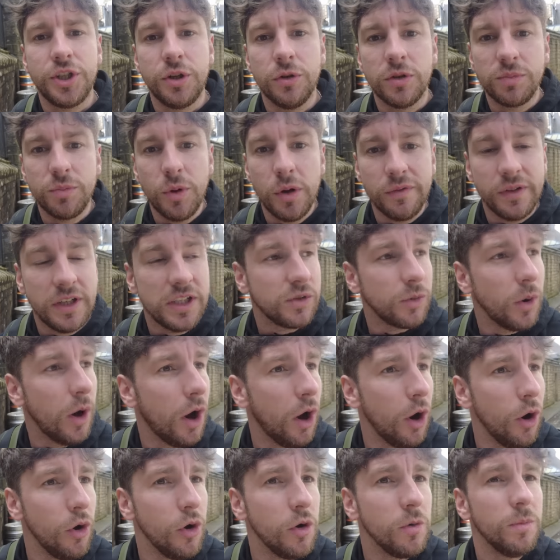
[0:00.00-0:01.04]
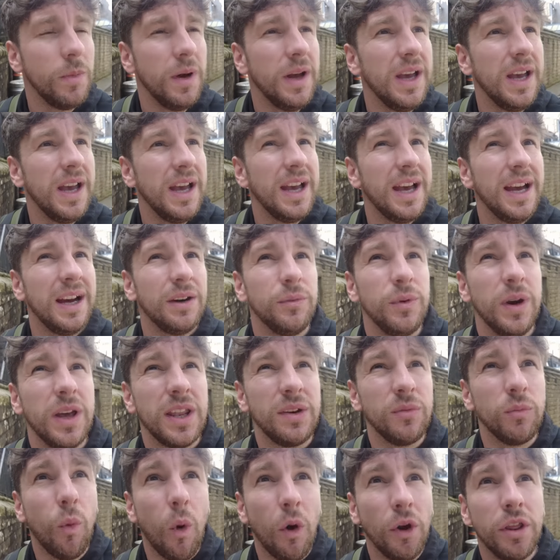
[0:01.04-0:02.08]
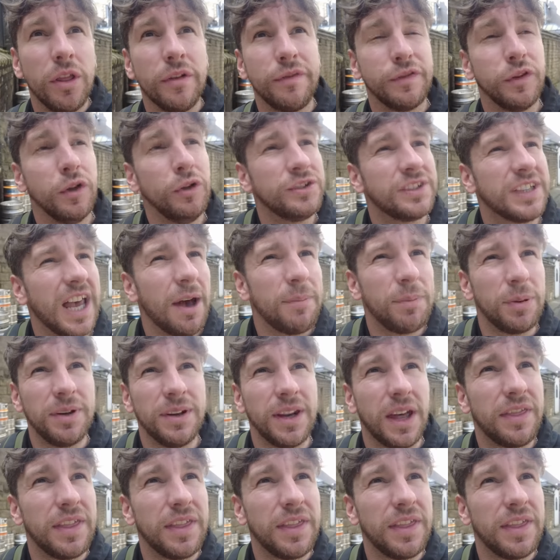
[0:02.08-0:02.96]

she was moving into a home when one of the floods happened.